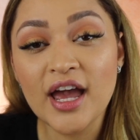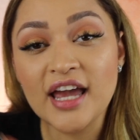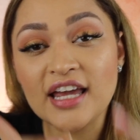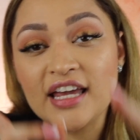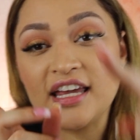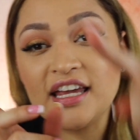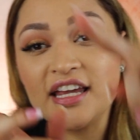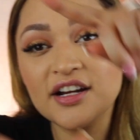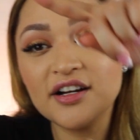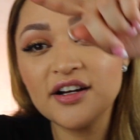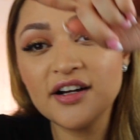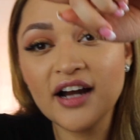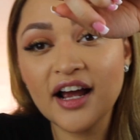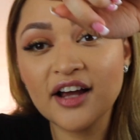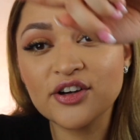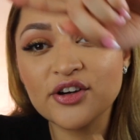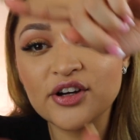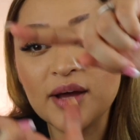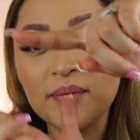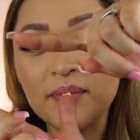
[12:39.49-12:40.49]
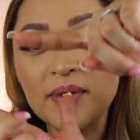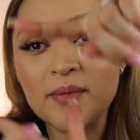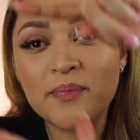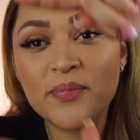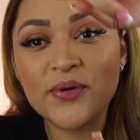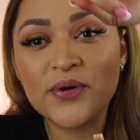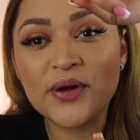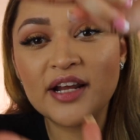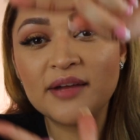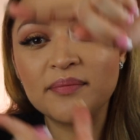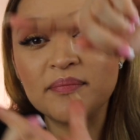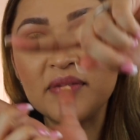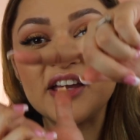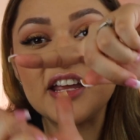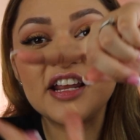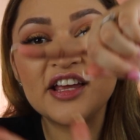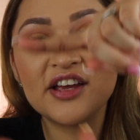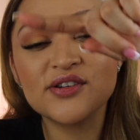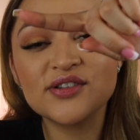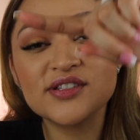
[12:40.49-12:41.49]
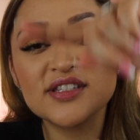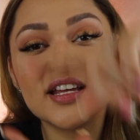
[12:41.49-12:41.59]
Here I'm gonna be putting videos